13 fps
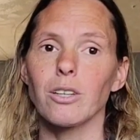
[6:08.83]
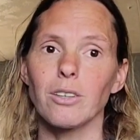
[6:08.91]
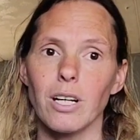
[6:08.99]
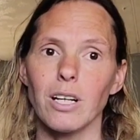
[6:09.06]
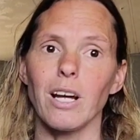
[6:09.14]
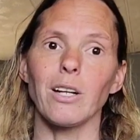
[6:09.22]

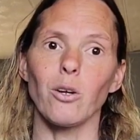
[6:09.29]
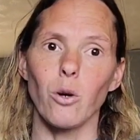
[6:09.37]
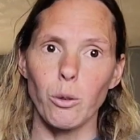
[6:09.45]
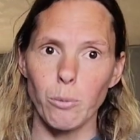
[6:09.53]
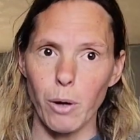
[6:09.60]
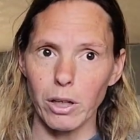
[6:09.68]
Granted, I know
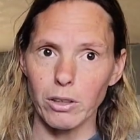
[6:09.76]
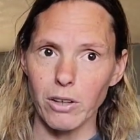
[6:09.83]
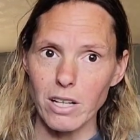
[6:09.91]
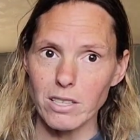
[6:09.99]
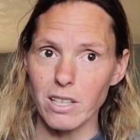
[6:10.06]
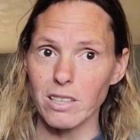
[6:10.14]
I probably
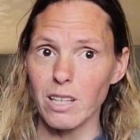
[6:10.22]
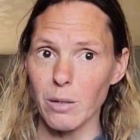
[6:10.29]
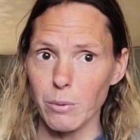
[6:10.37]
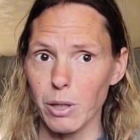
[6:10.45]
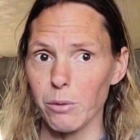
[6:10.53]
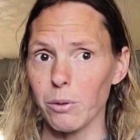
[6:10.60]

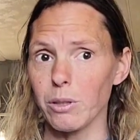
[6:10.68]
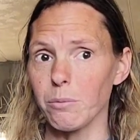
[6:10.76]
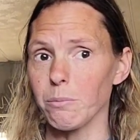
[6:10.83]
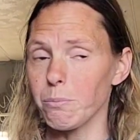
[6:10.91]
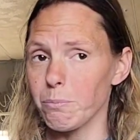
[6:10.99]
cross-contaminated with the